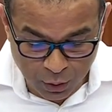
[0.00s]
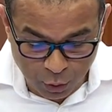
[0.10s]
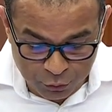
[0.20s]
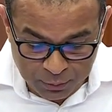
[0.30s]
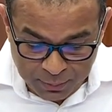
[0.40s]

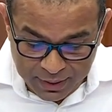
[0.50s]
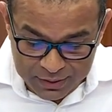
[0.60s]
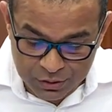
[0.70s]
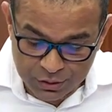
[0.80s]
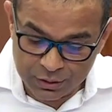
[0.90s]
Over the
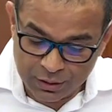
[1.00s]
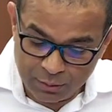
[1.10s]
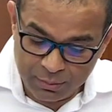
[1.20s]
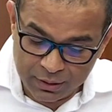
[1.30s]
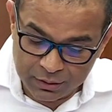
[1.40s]
past year,
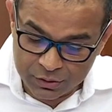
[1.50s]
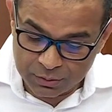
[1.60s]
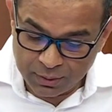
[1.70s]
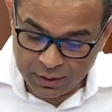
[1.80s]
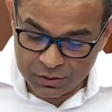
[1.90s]
our medical
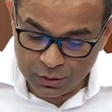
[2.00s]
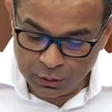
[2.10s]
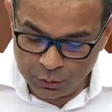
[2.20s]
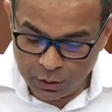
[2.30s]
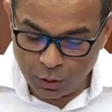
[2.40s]
supplies,
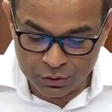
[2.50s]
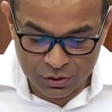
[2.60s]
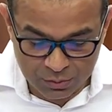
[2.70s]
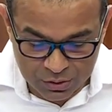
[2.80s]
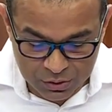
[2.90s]
including
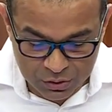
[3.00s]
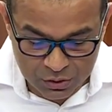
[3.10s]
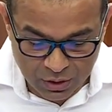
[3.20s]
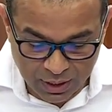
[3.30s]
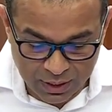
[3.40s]

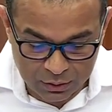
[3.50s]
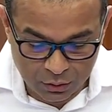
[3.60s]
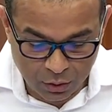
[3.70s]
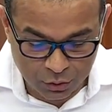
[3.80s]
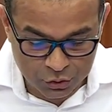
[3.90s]
oximeters and
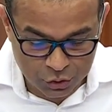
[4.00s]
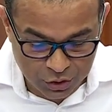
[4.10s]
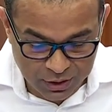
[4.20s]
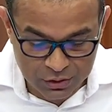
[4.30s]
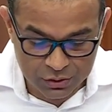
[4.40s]

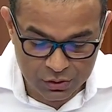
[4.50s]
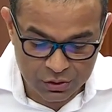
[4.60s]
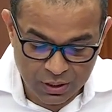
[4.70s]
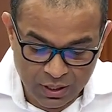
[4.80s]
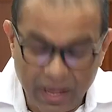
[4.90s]

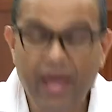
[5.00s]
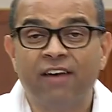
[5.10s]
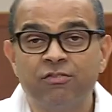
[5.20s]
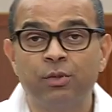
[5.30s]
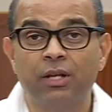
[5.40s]
oxygenators,
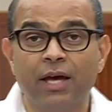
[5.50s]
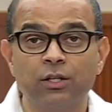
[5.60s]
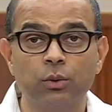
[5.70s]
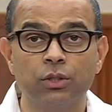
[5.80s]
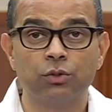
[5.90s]
have been
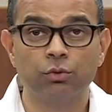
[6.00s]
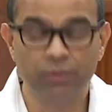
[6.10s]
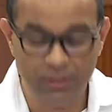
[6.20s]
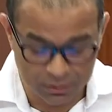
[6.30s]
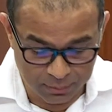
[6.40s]
adequate to
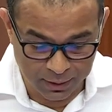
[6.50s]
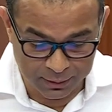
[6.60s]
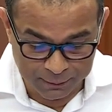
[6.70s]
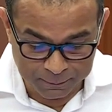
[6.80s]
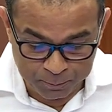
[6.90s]
meet
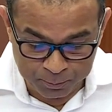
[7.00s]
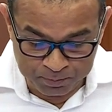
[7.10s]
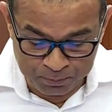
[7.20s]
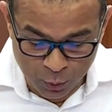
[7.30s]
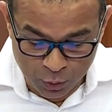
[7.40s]
demand.
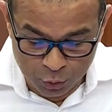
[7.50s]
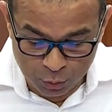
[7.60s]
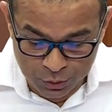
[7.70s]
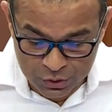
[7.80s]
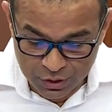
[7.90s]

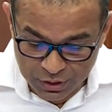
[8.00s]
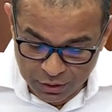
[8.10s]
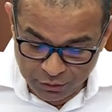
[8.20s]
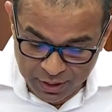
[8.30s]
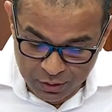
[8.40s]
Towards the
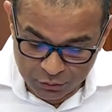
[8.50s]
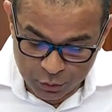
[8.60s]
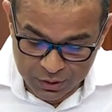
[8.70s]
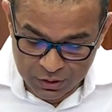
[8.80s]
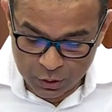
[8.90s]
year end of
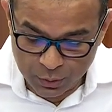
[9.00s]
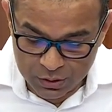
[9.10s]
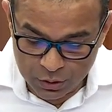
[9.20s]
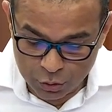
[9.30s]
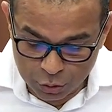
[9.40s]

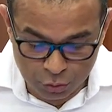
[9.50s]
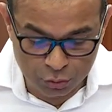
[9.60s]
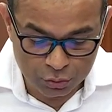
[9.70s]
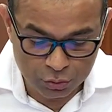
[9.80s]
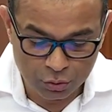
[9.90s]

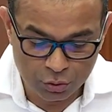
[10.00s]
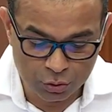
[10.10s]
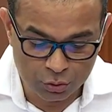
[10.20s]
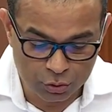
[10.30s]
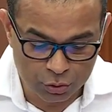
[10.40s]
2022,
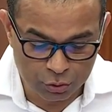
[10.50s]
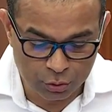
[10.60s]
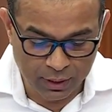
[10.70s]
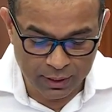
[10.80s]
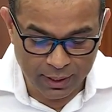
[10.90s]
due
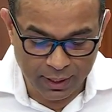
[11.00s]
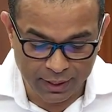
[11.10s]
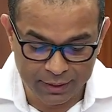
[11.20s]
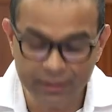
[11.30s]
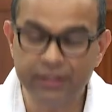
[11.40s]
to a
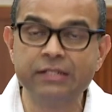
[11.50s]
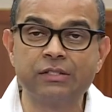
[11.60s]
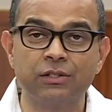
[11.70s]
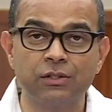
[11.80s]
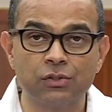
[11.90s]
higher
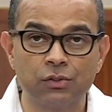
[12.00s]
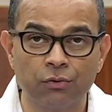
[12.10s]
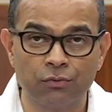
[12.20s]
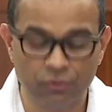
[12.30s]
incidence of